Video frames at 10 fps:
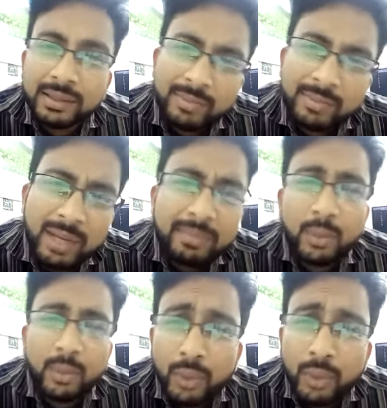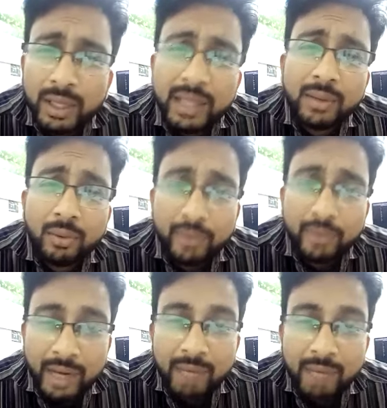It might be okay, all
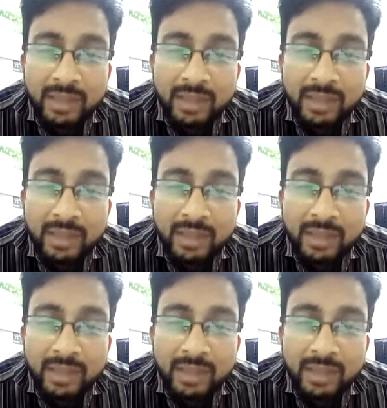right,